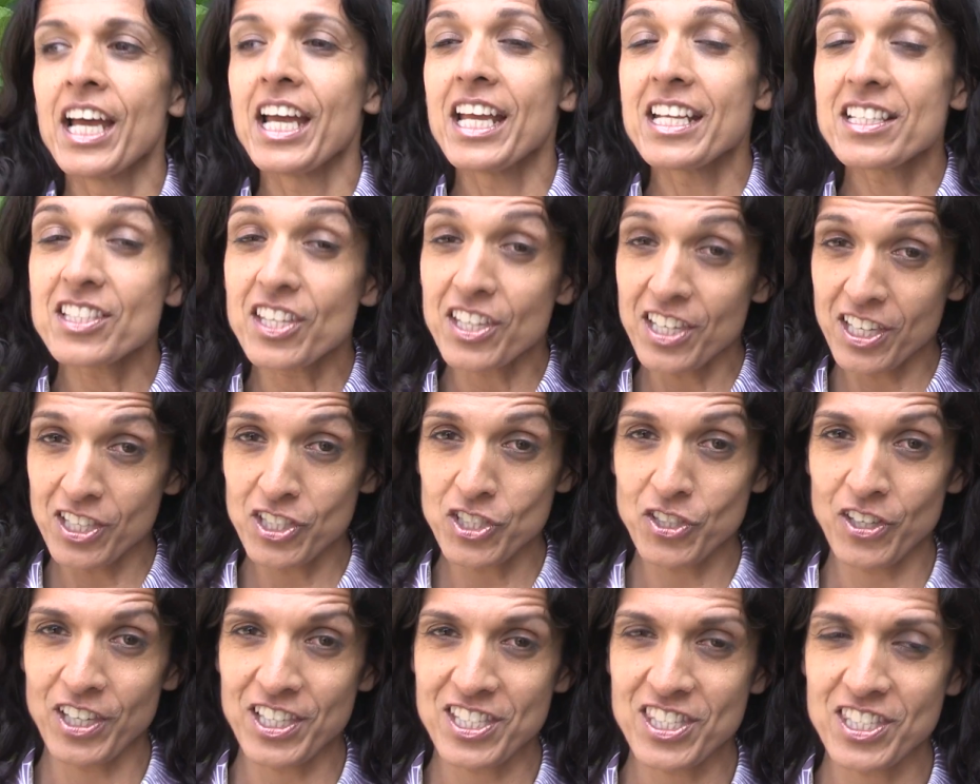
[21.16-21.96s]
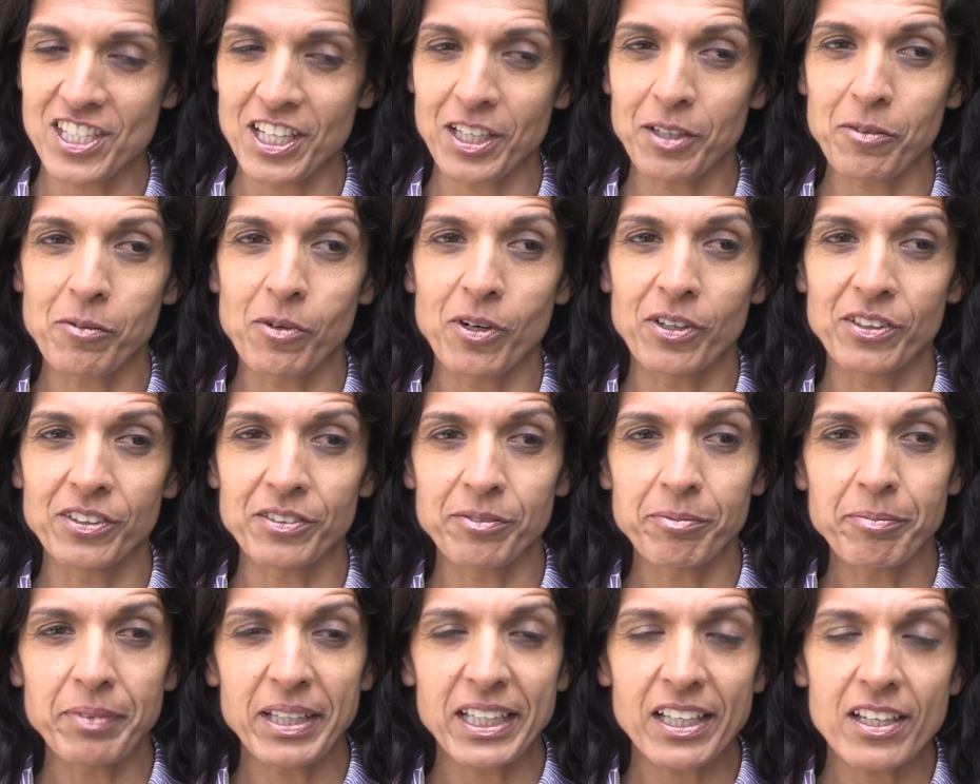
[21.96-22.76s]
It's an interesting one
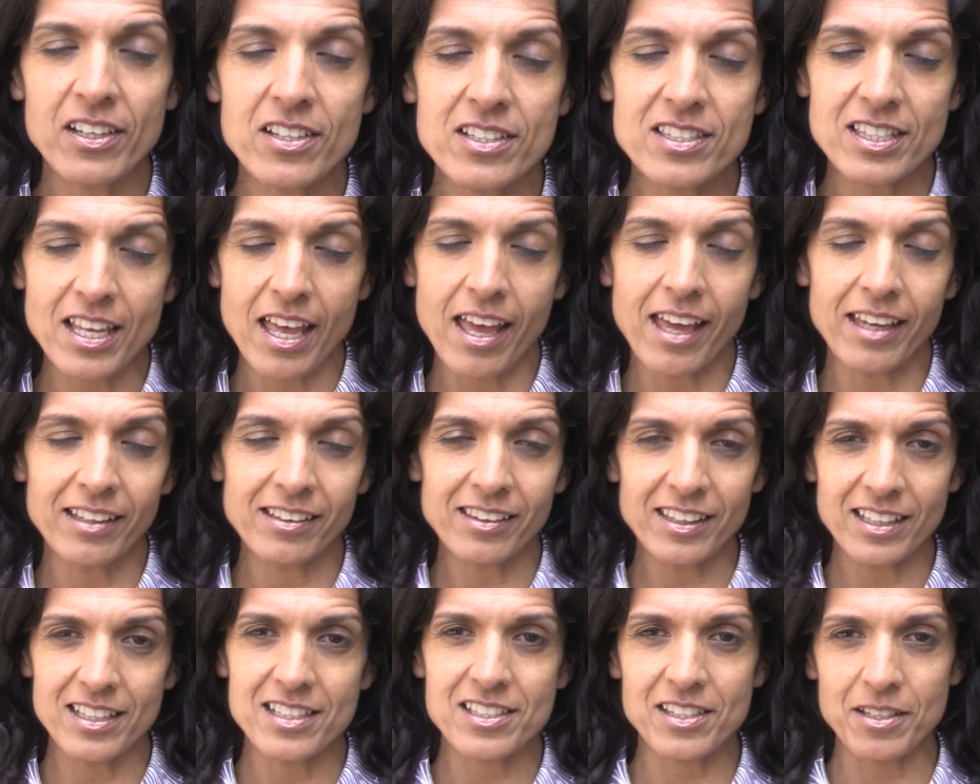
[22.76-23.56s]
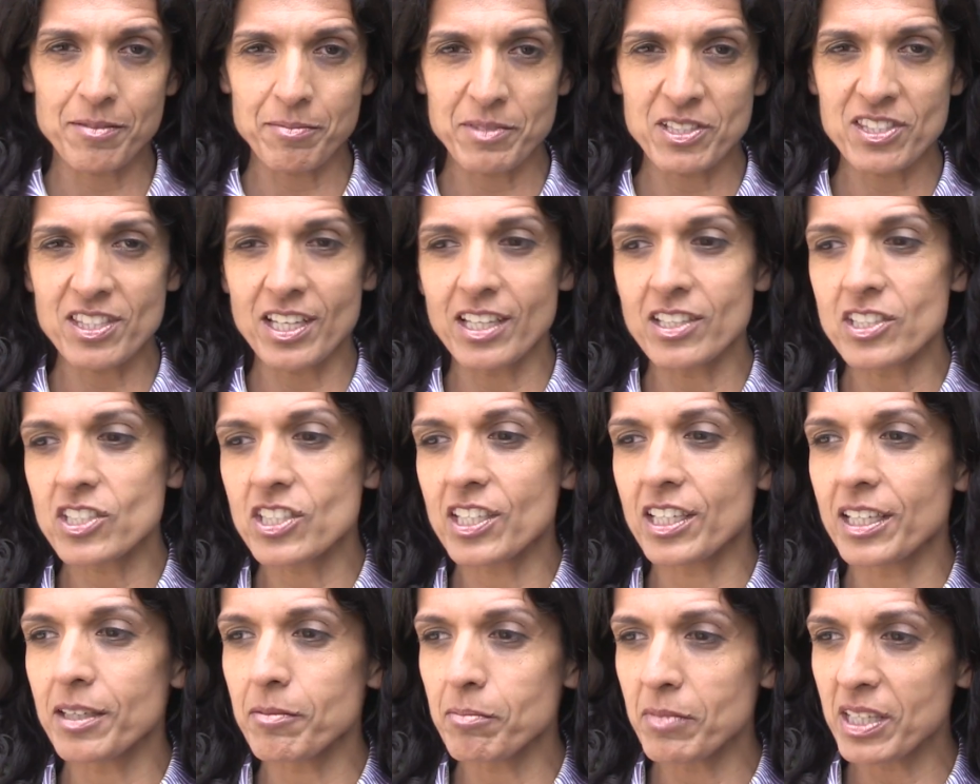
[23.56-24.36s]
because atheism
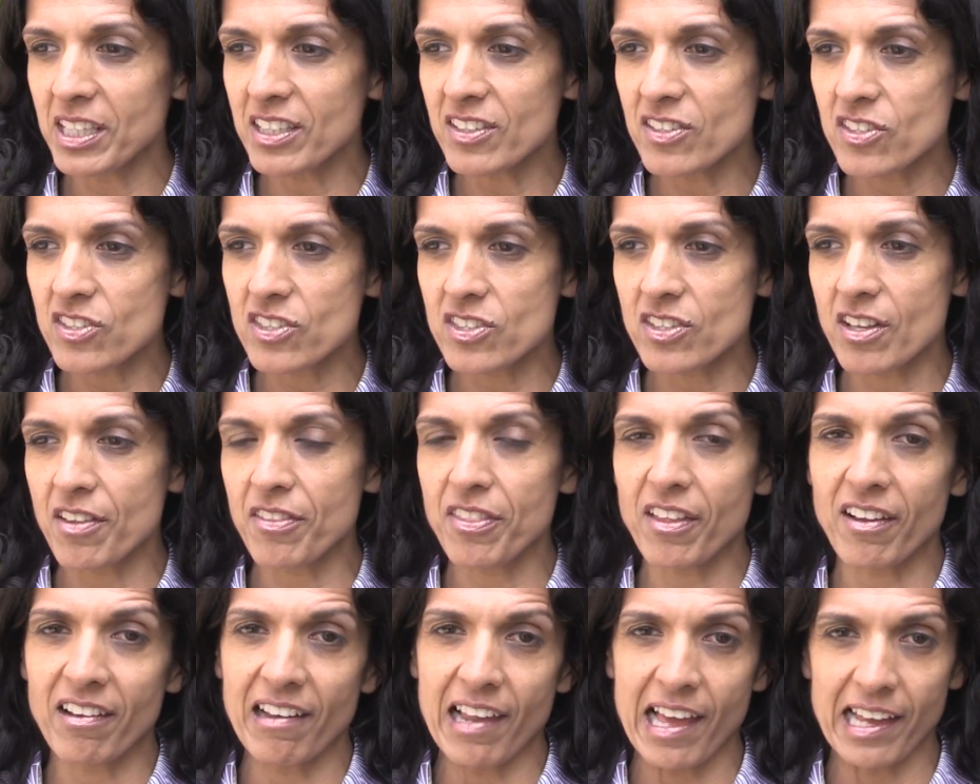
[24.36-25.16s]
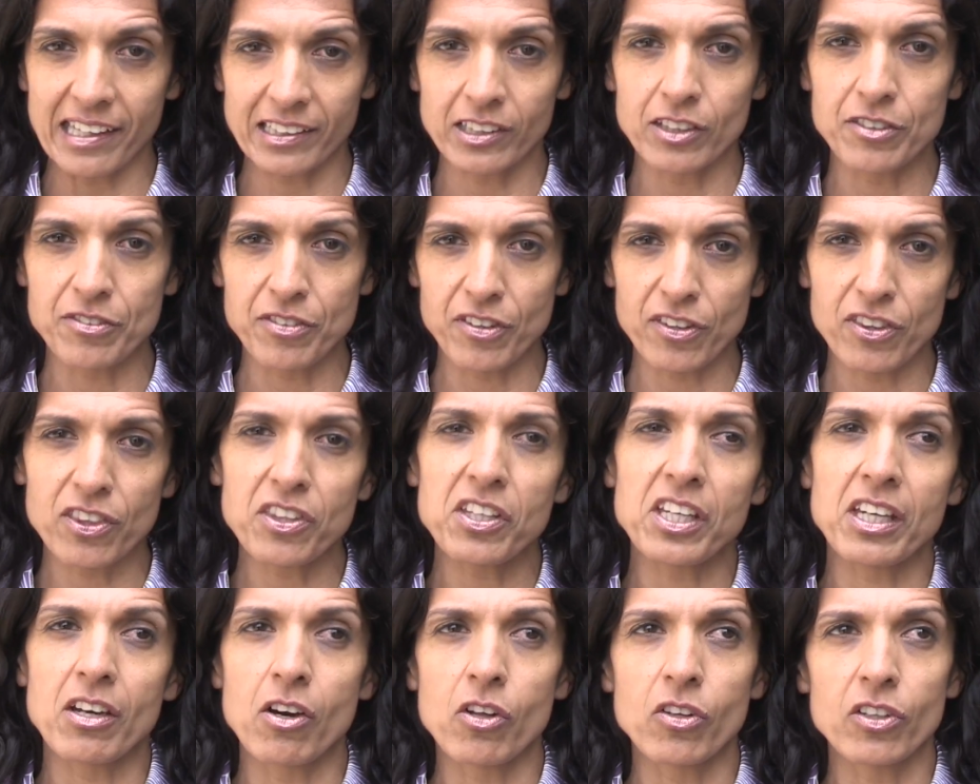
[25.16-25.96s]
essentially means the lack of a
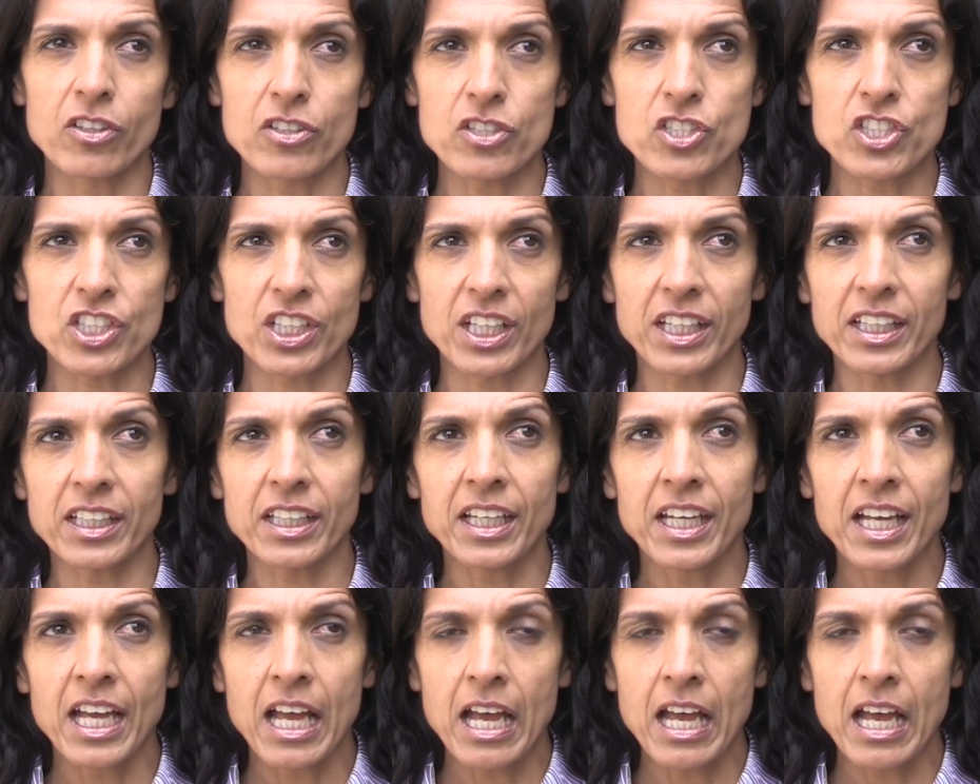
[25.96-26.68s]
theology.